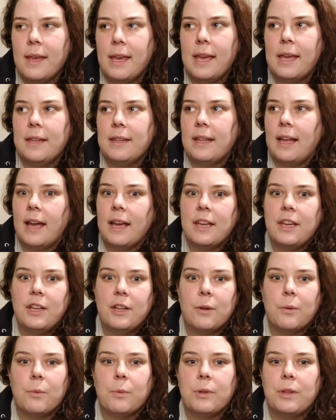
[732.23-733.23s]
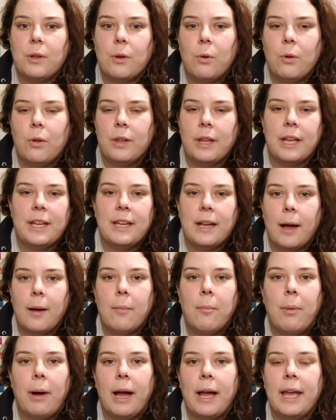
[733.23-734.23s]
And that, you know, with the whole like
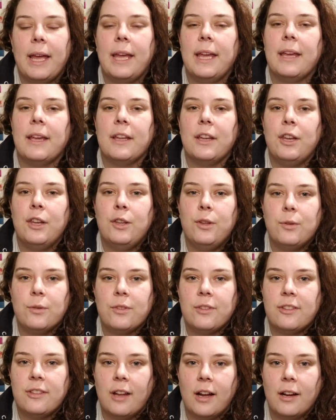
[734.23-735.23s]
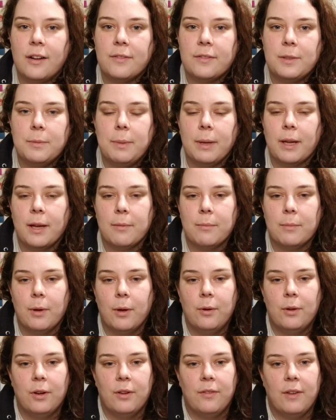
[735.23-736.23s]
not buying new stuff to become
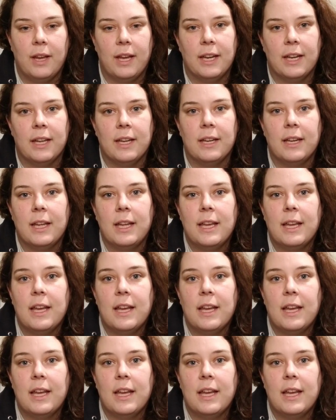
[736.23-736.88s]
motivated,